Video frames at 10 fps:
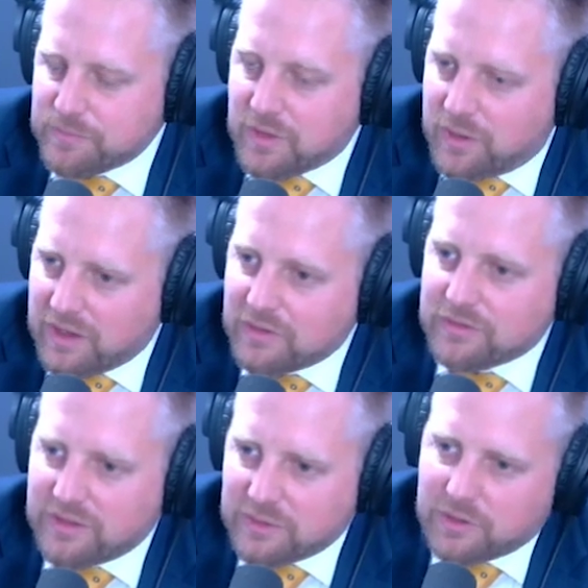I don't
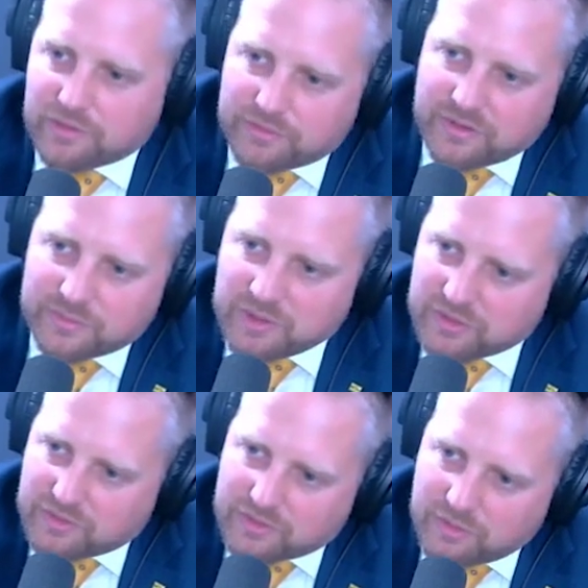think we are a threat. We
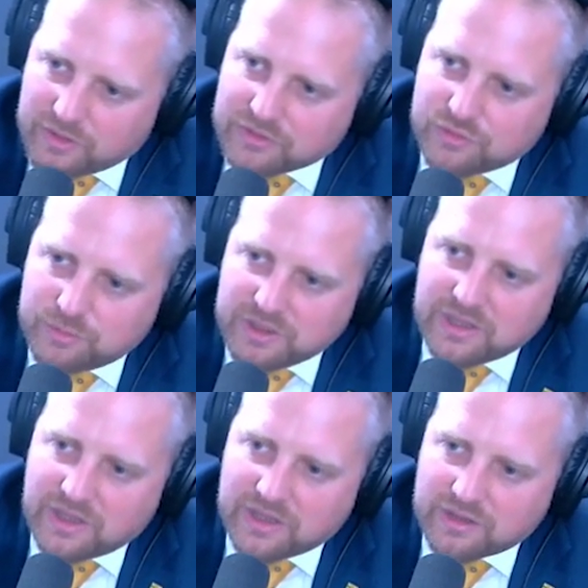are going to
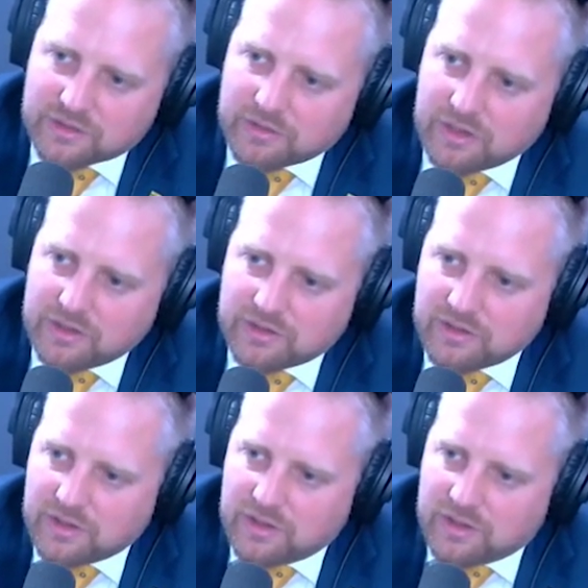be a great...
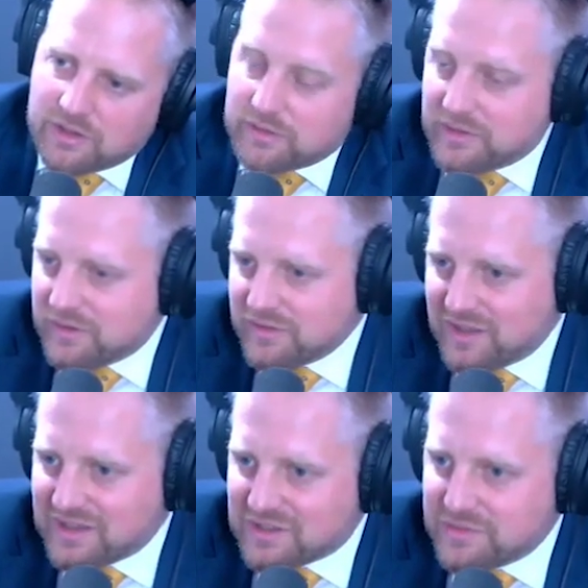there is
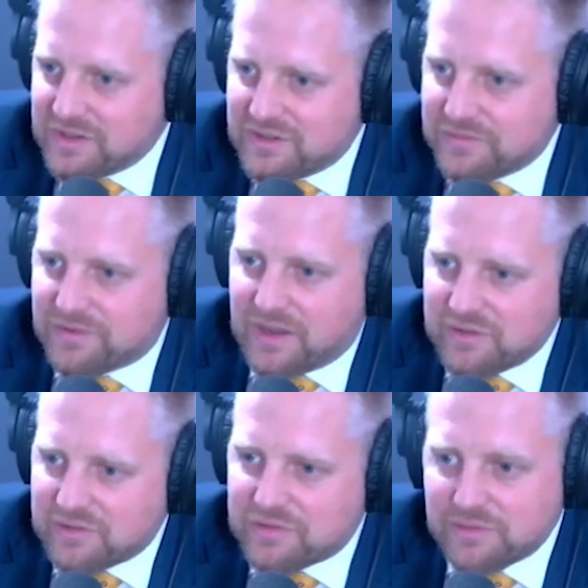like
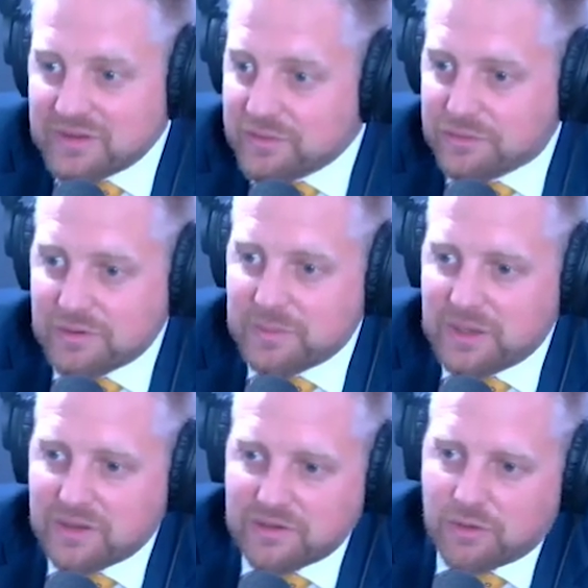$23
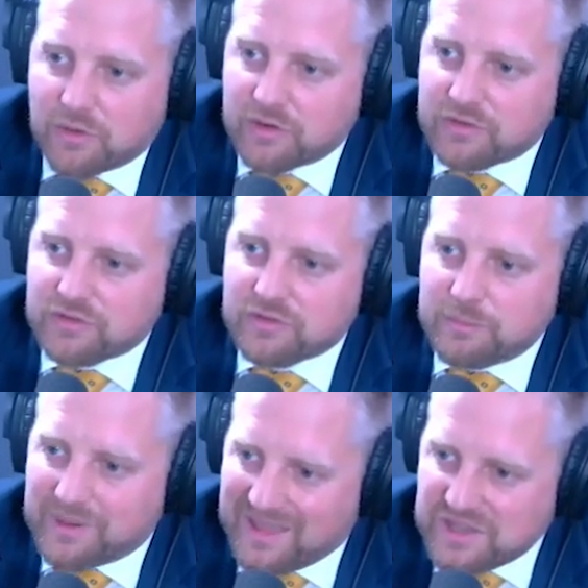billion
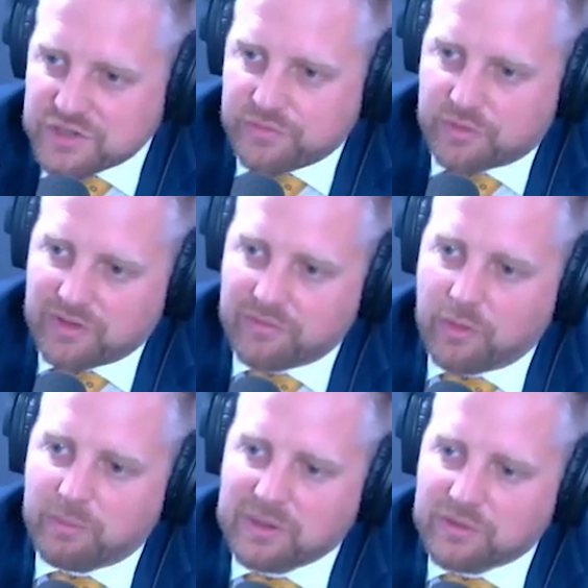pledged for
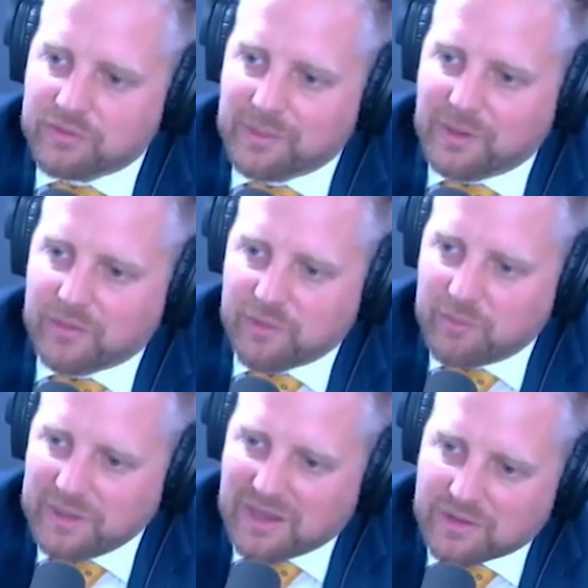development of Liberland. We
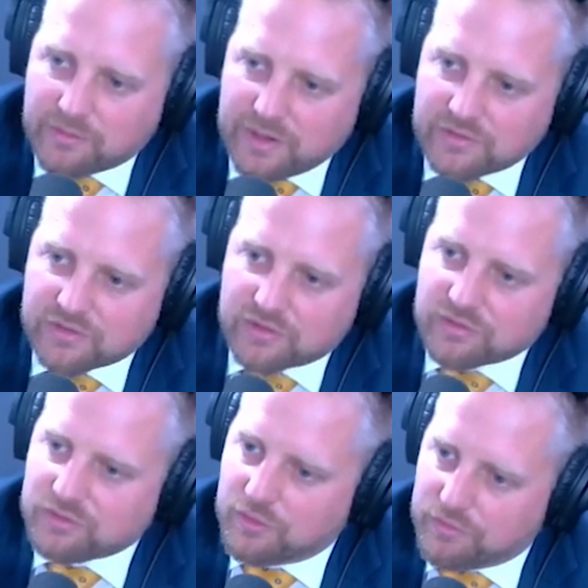will be a great
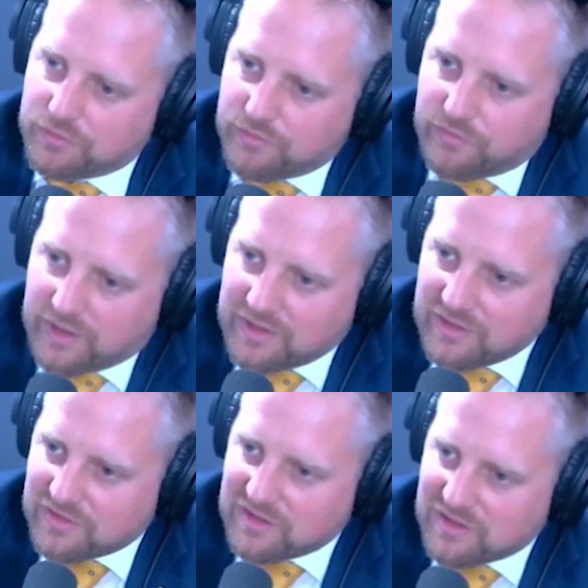source of
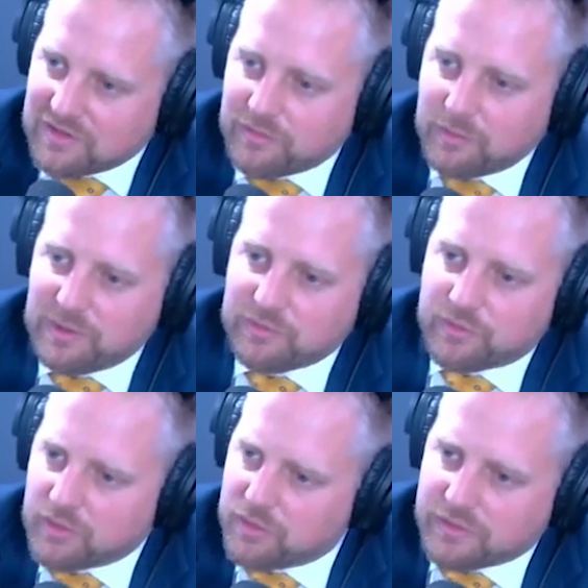financing and development
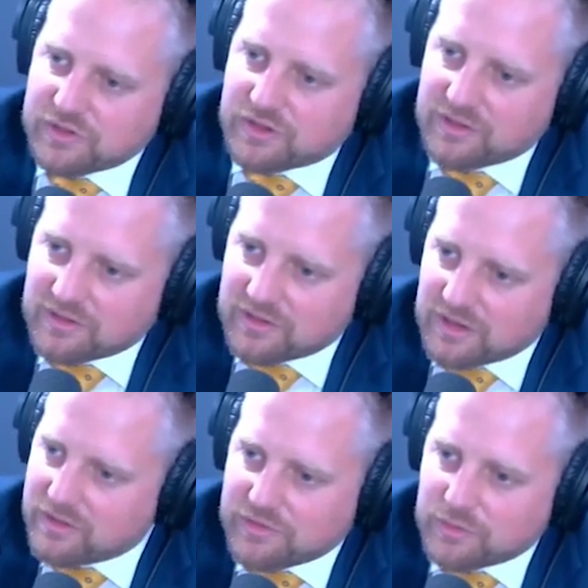for the whole region, and
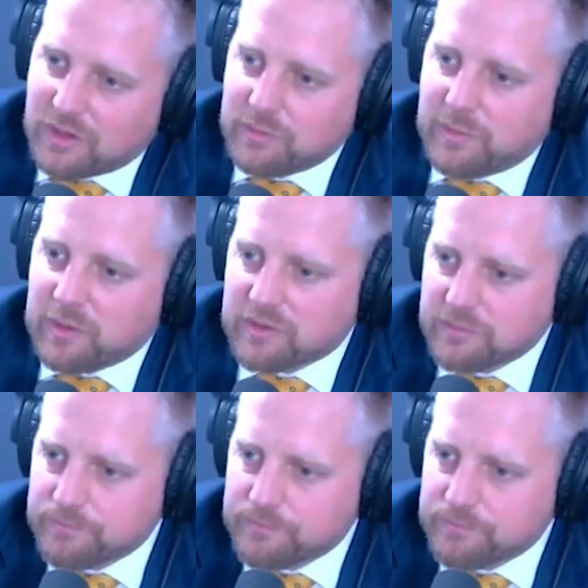there is no doubt about it.